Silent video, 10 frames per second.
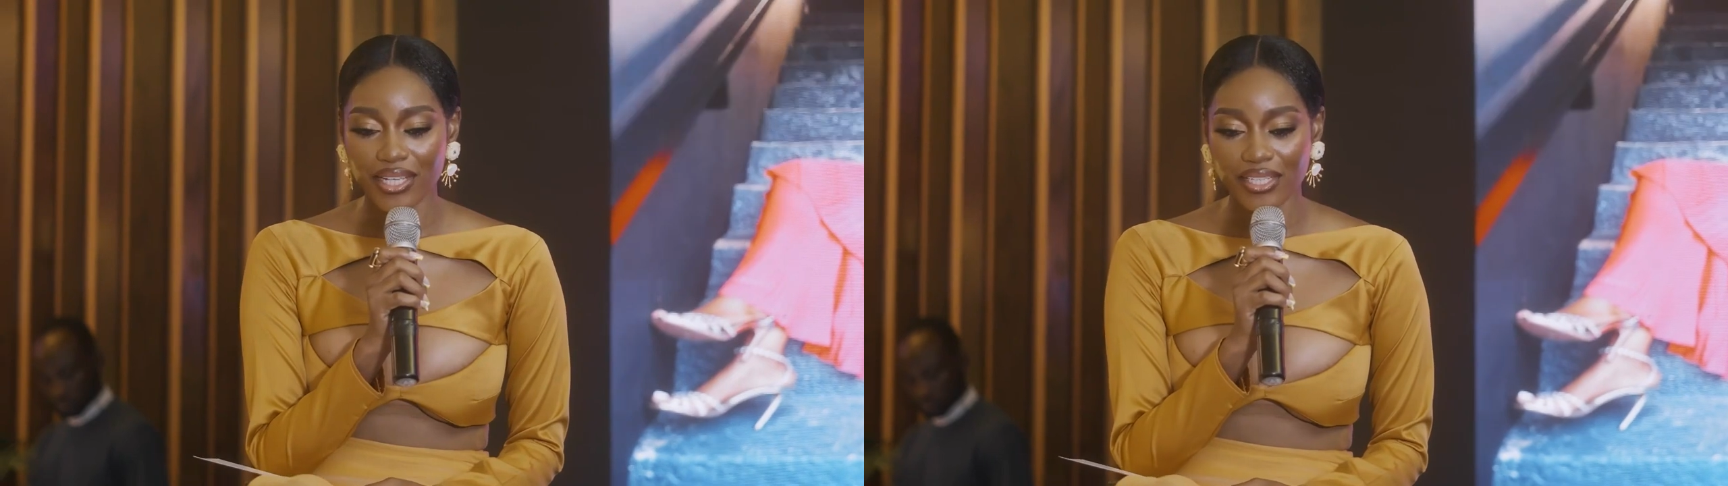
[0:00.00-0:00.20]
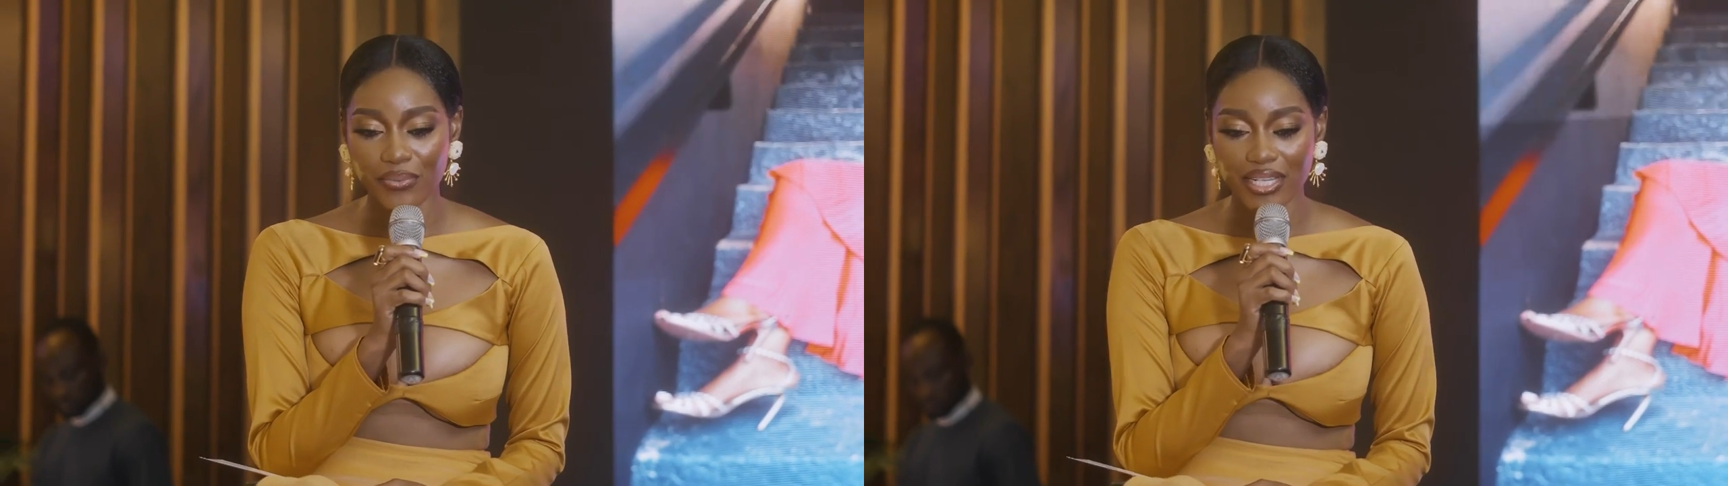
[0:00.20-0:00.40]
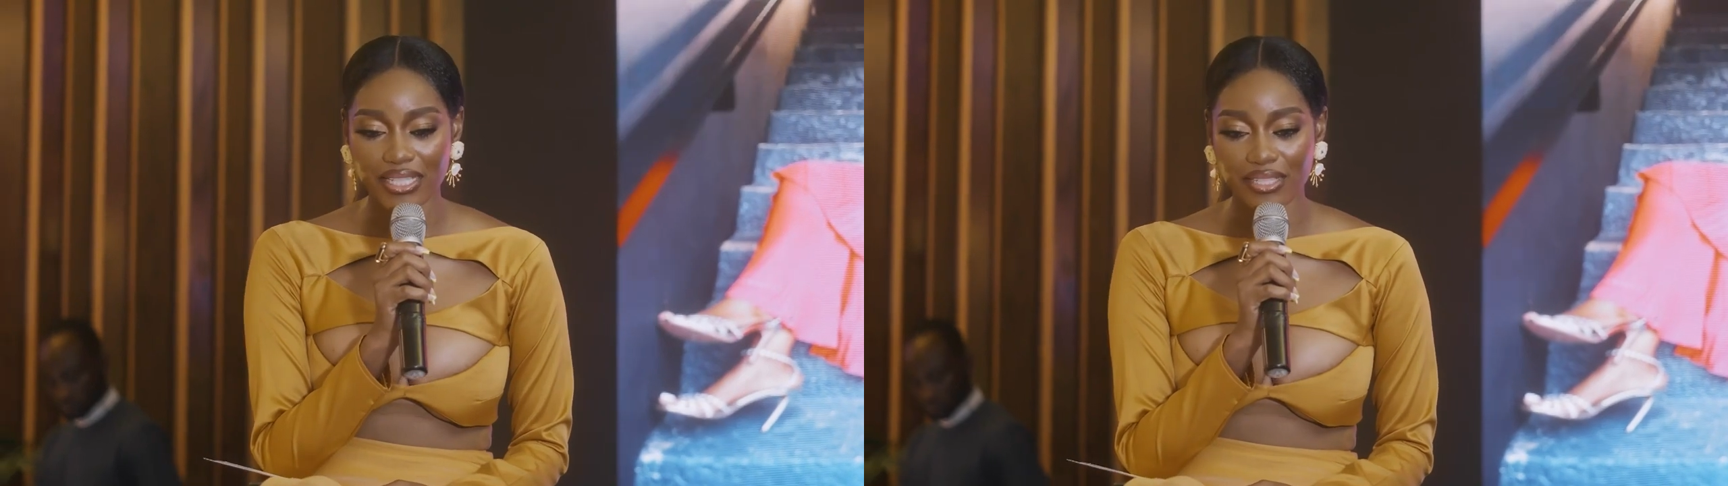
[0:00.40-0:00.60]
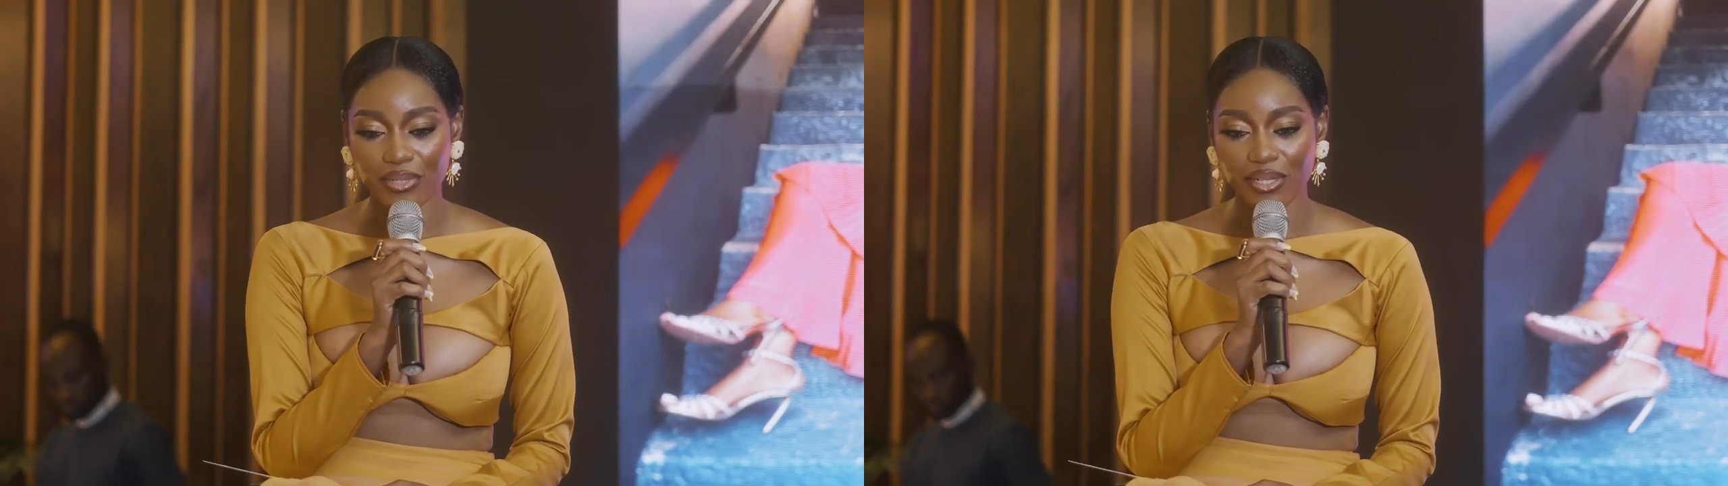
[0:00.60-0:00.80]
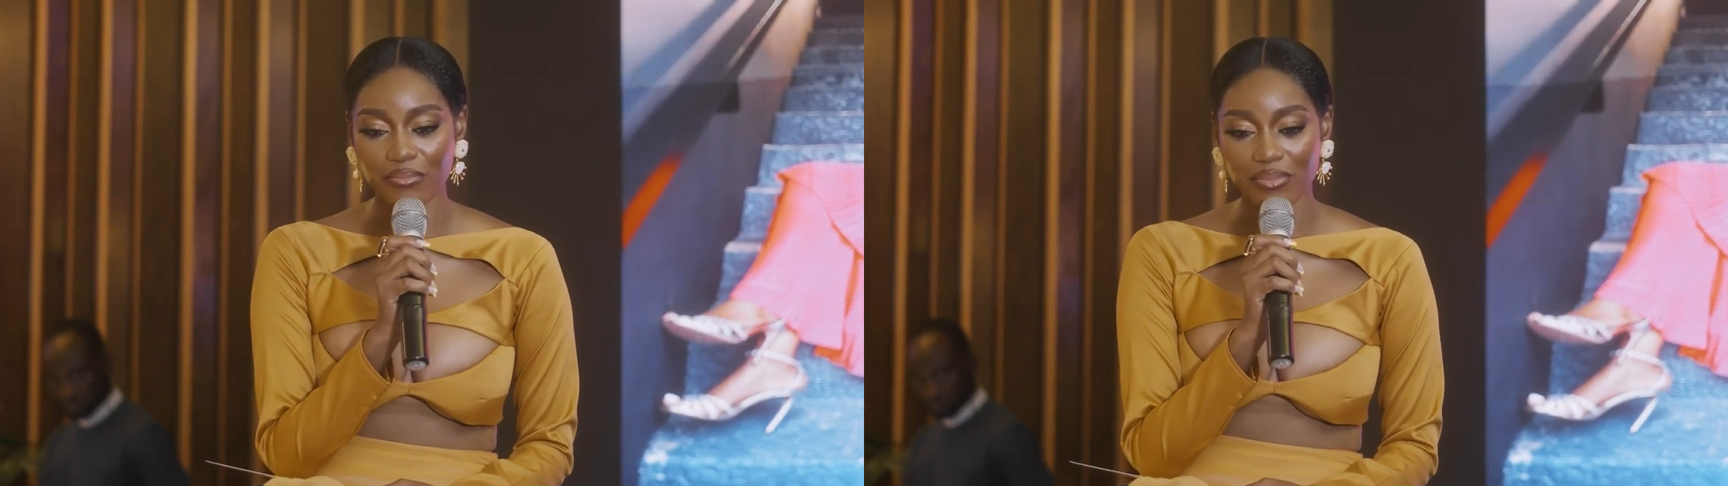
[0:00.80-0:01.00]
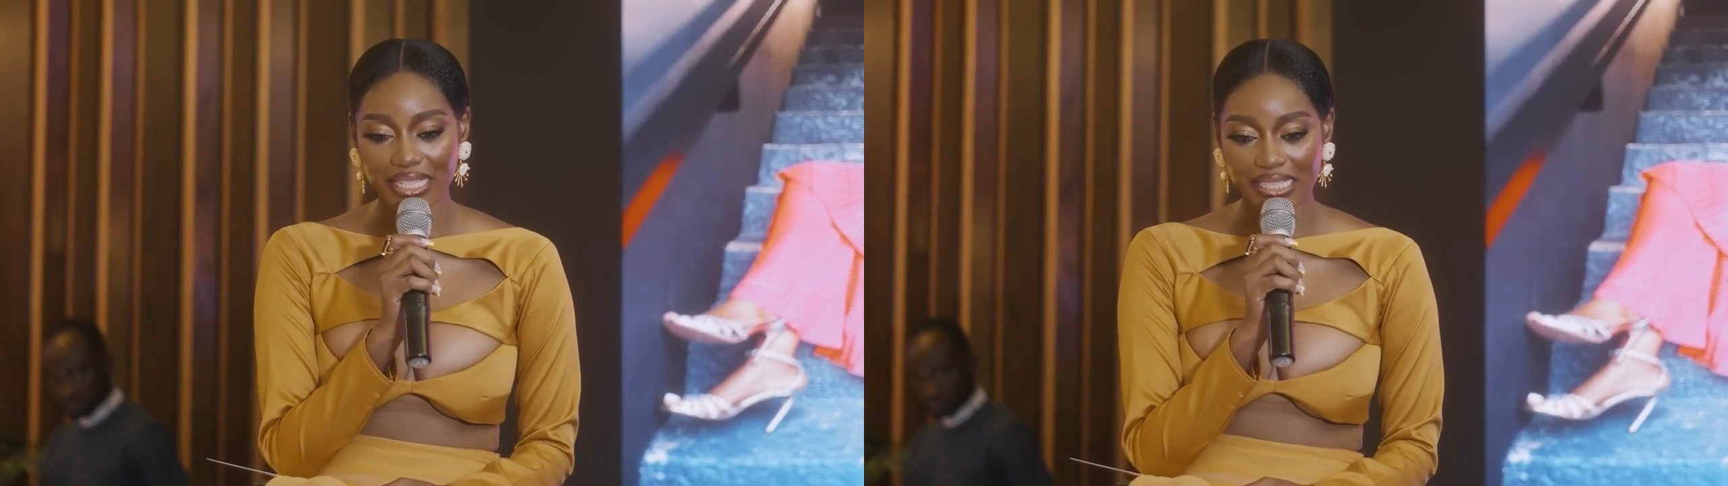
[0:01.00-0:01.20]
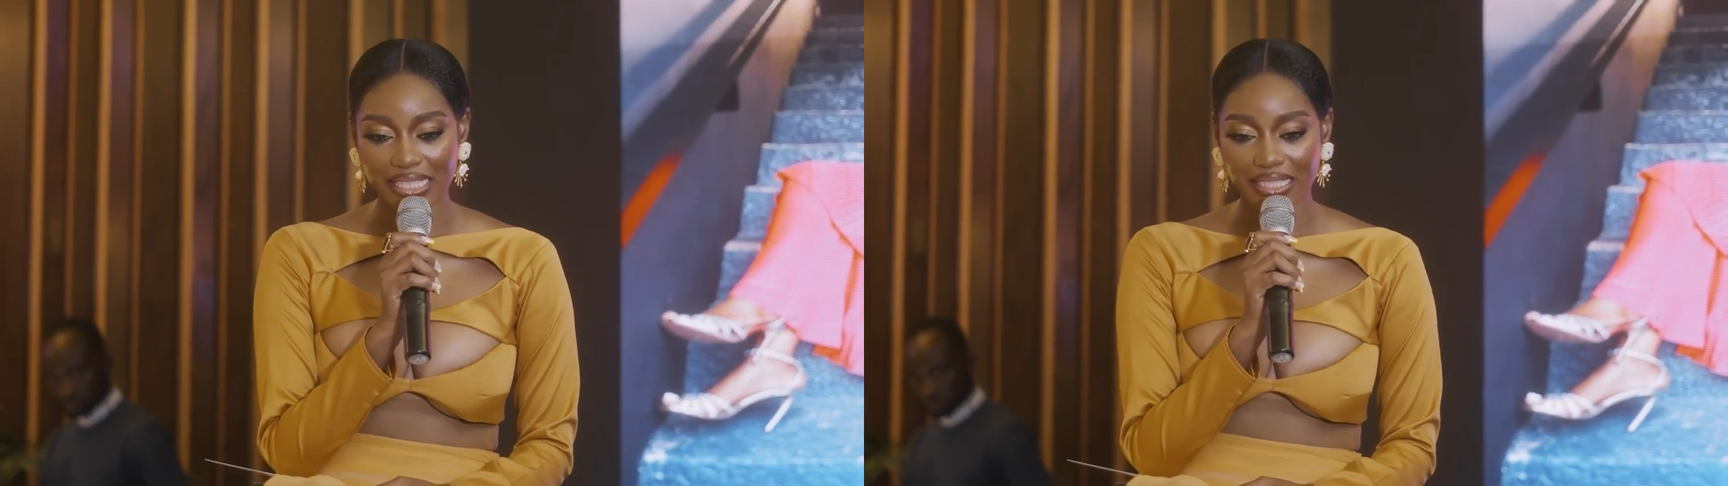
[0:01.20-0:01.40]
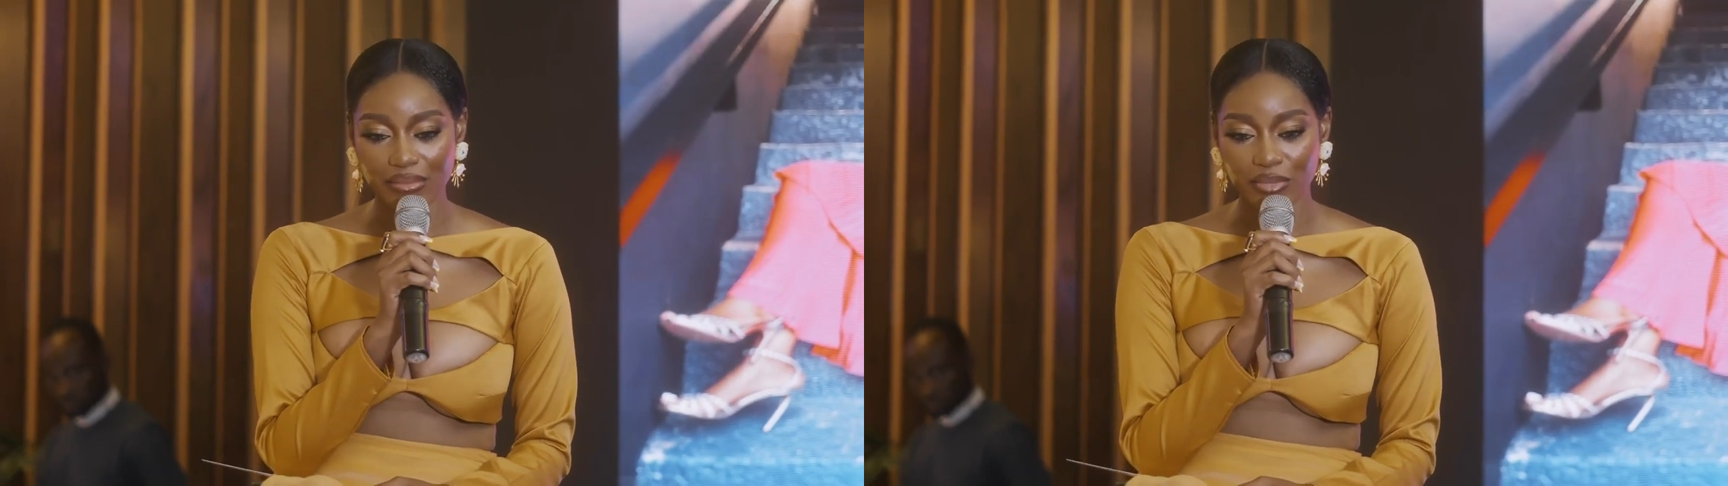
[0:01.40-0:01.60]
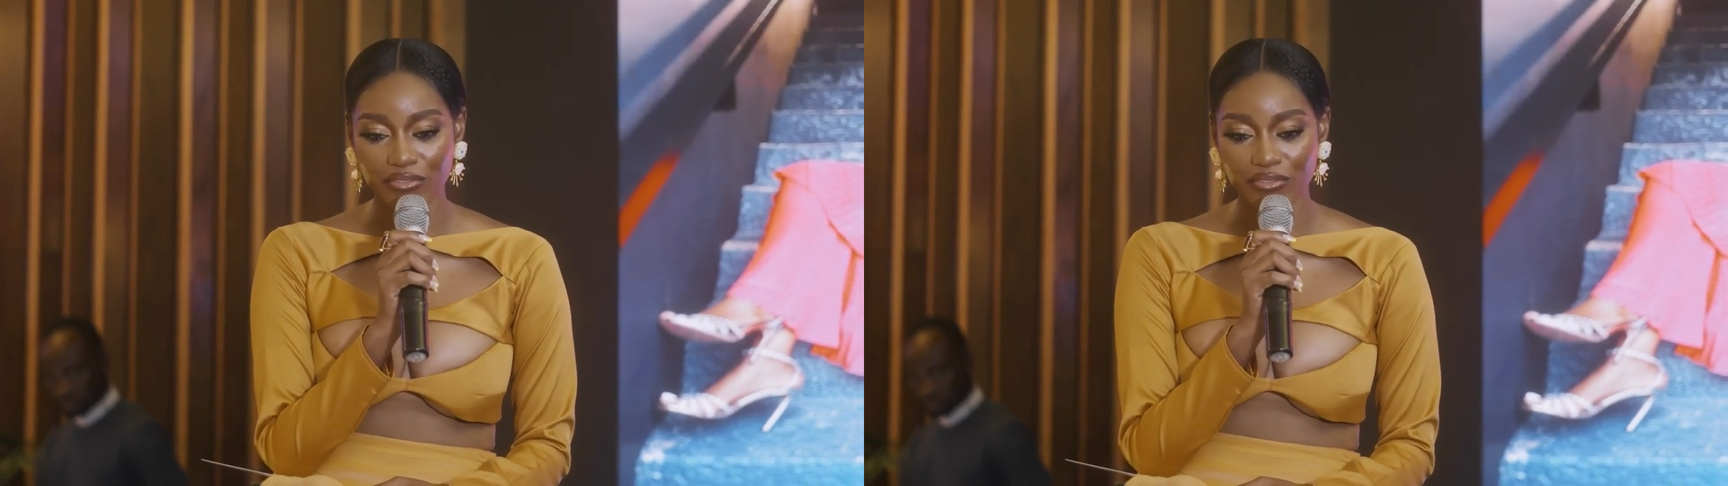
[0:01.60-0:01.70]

The experience has been amazing.